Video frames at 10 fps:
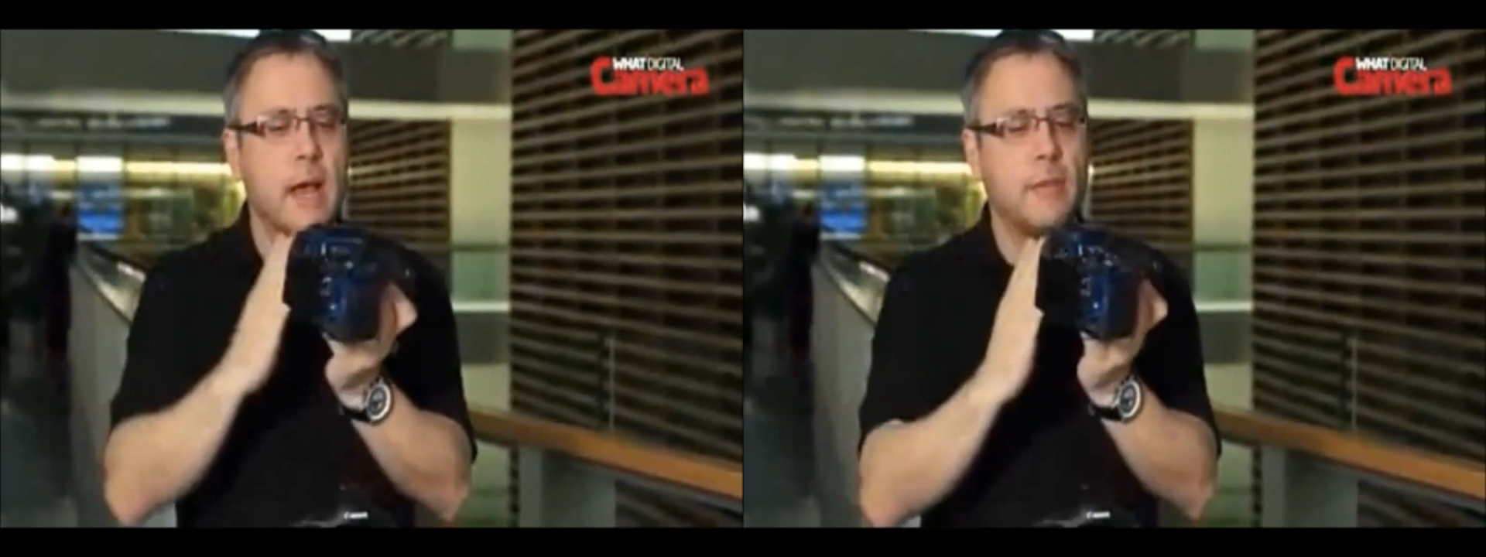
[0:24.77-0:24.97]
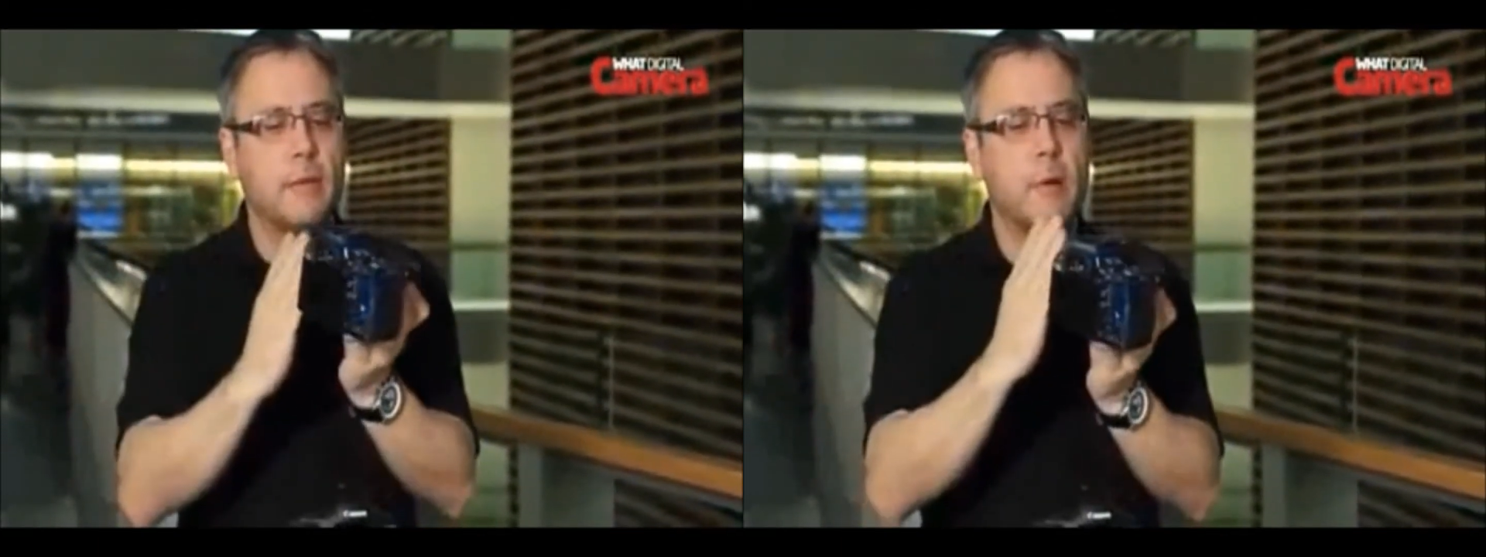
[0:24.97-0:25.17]

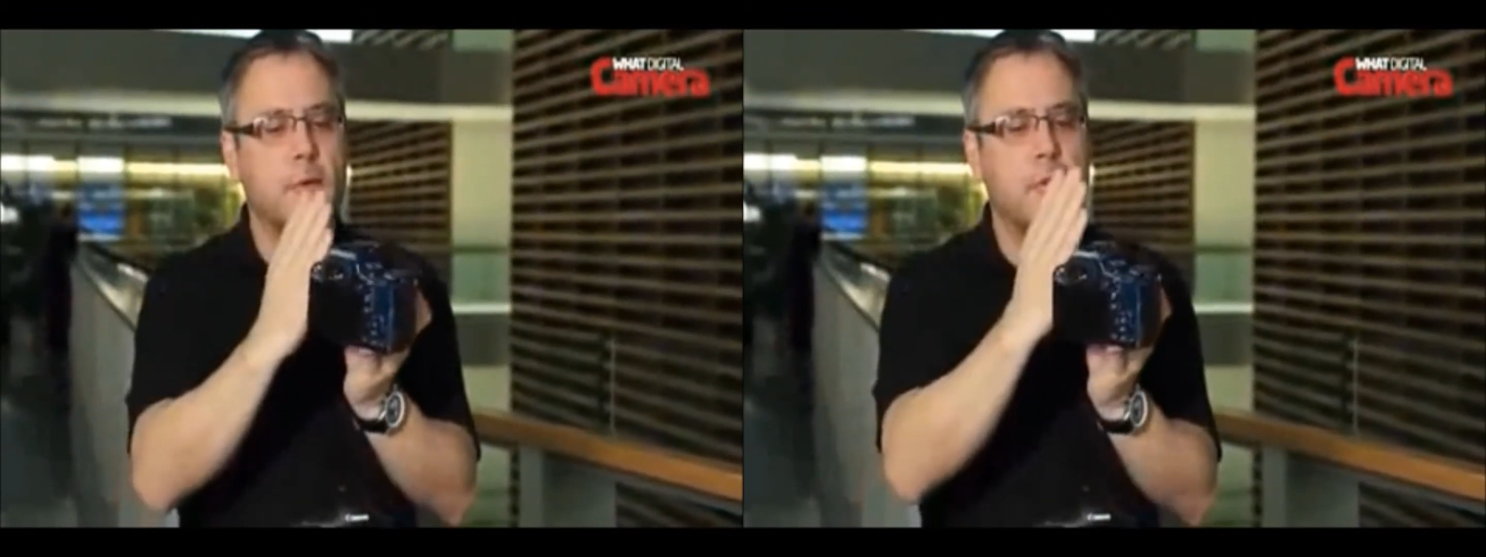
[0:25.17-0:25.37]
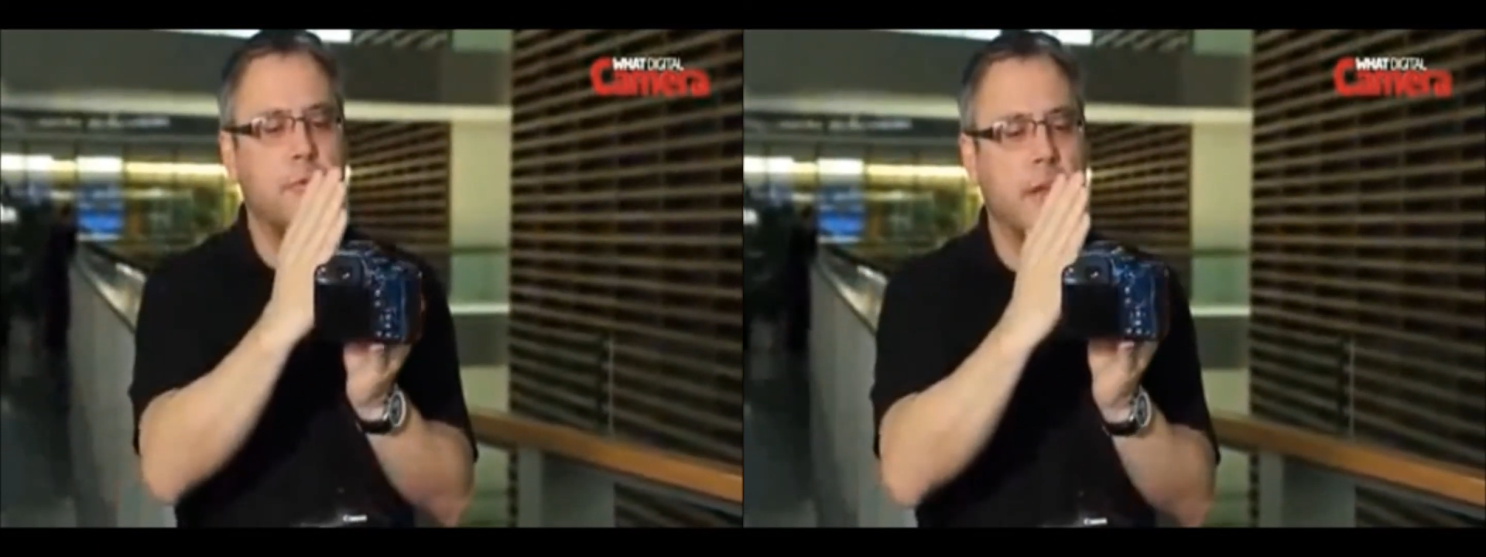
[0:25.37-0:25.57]
and the
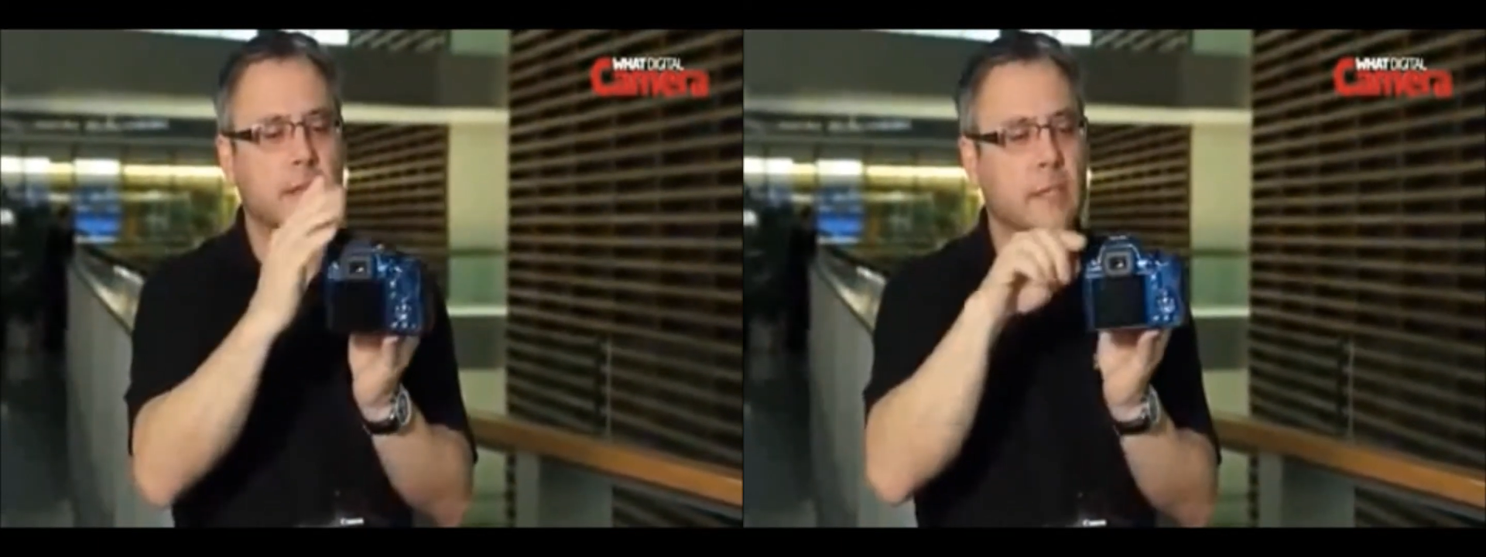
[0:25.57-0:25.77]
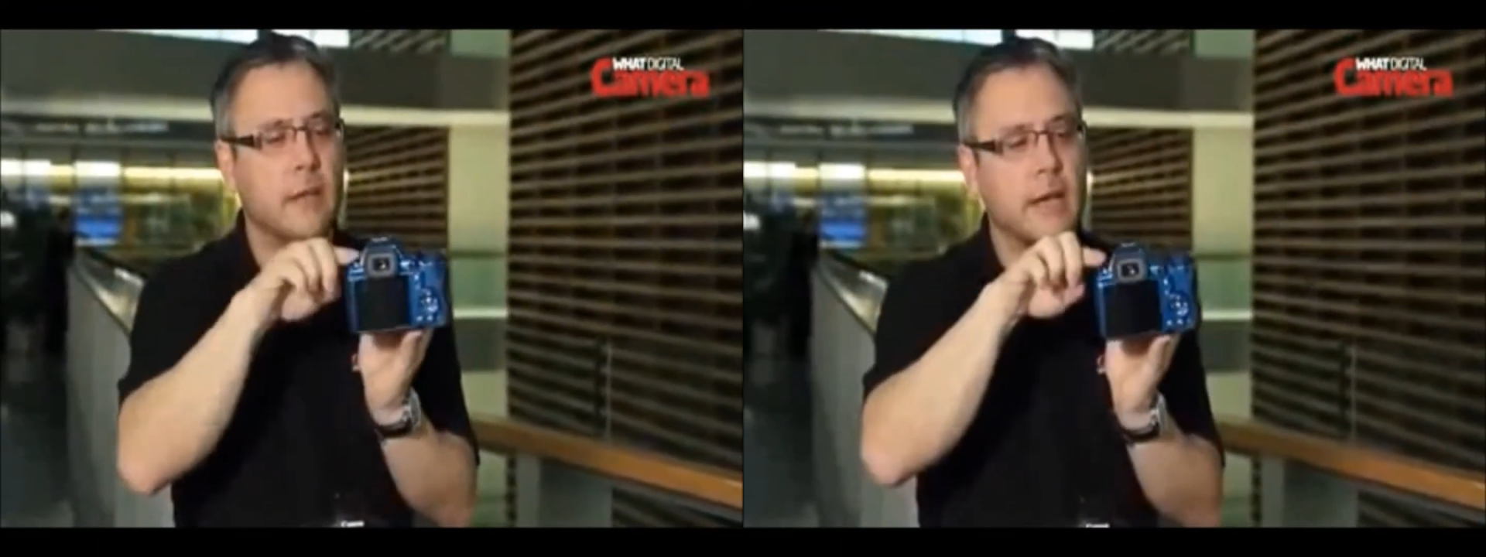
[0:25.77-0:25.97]
mirror
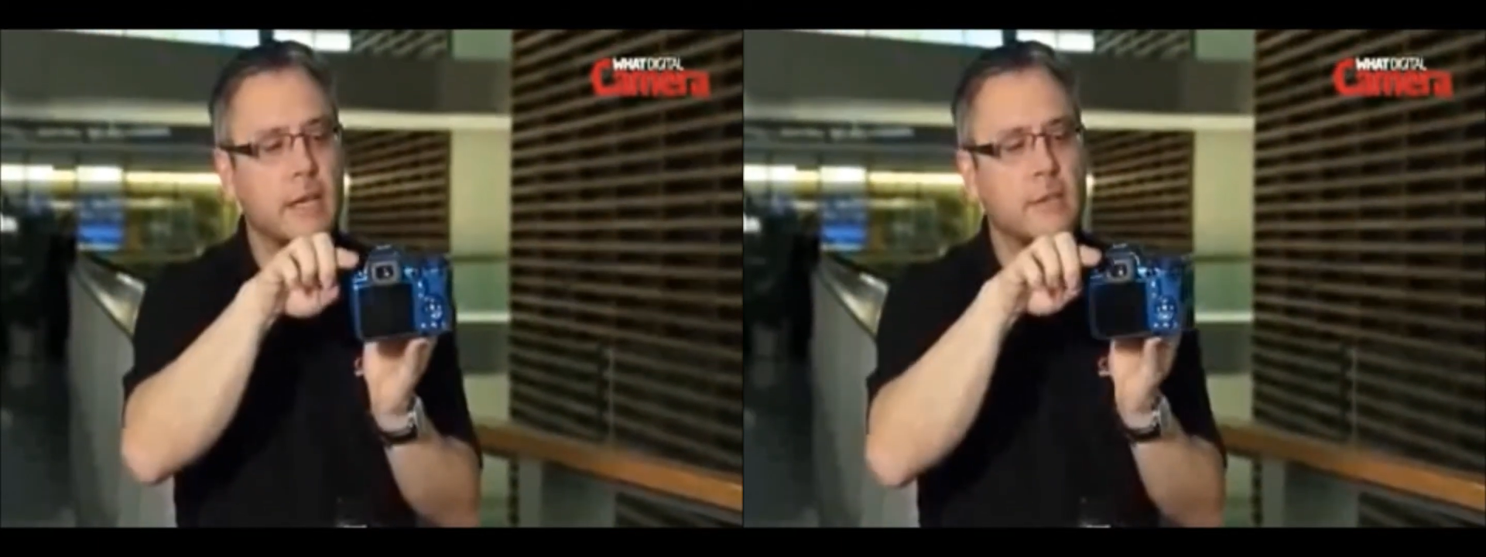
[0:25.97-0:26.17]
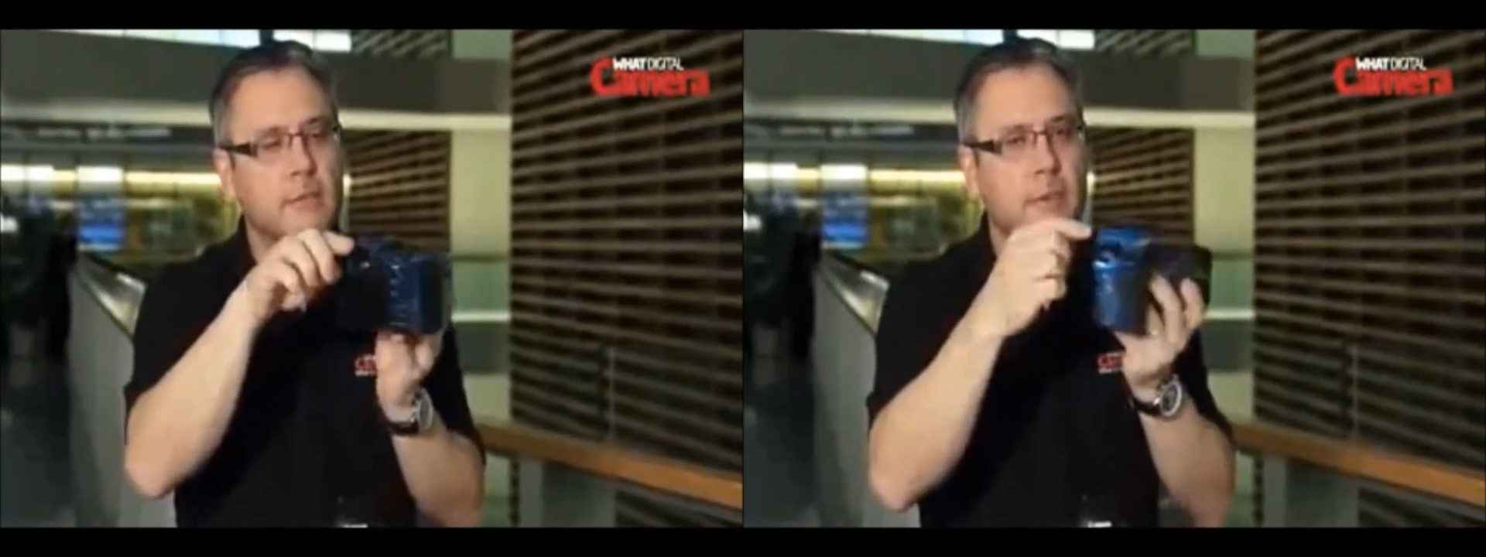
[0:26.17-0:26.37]
reflects the light
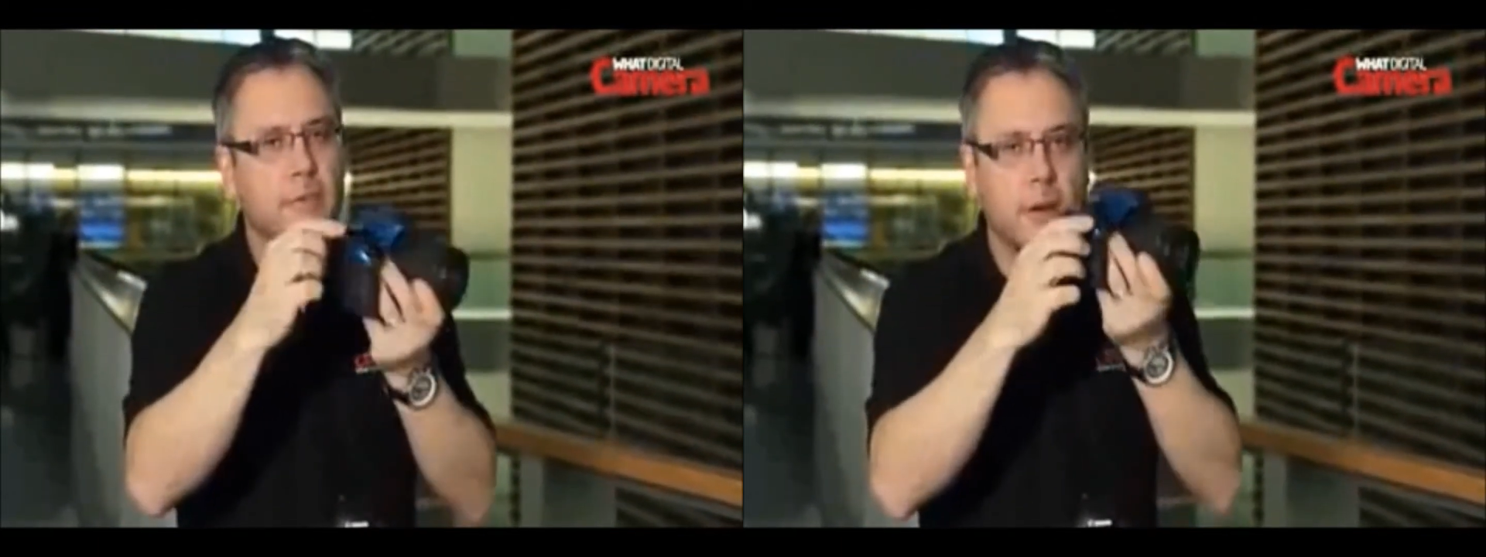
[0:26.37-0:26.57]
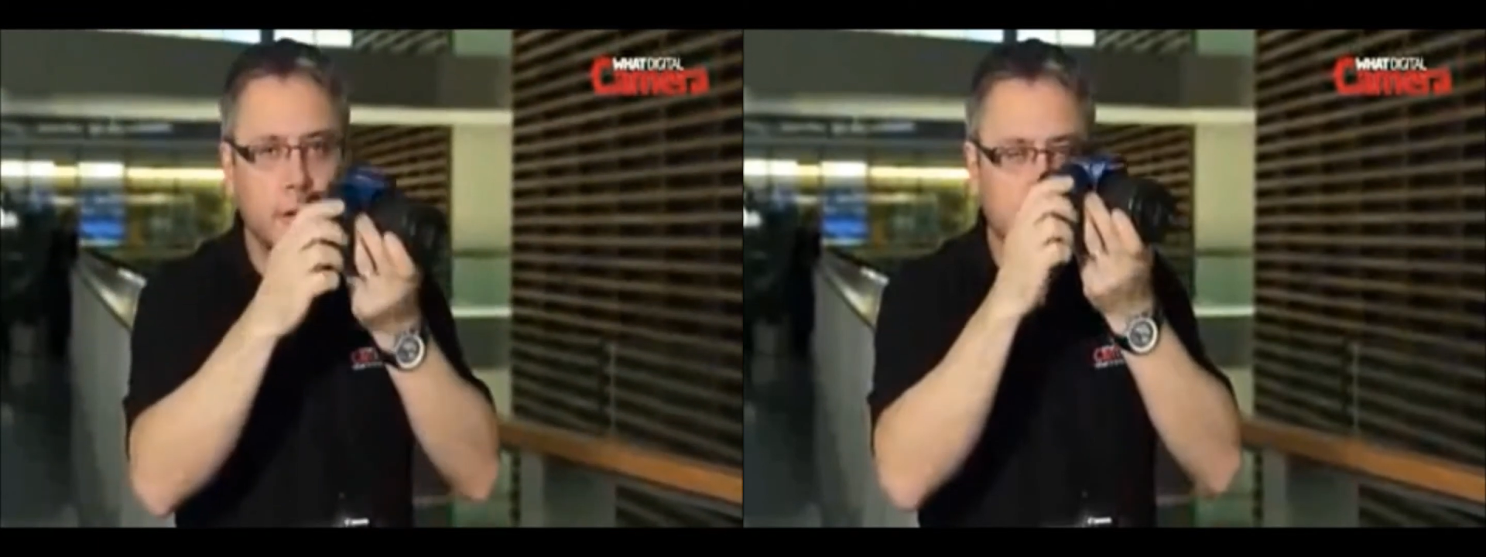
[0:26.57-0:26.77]
into the
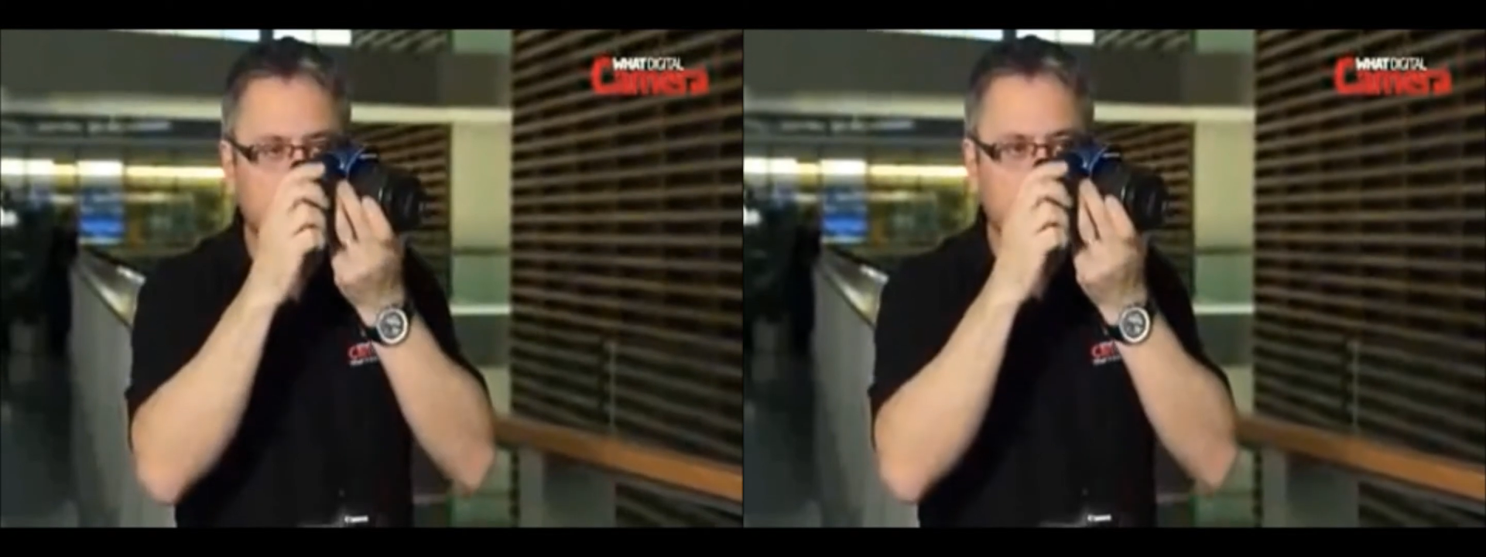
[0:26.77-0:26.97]
viewfinder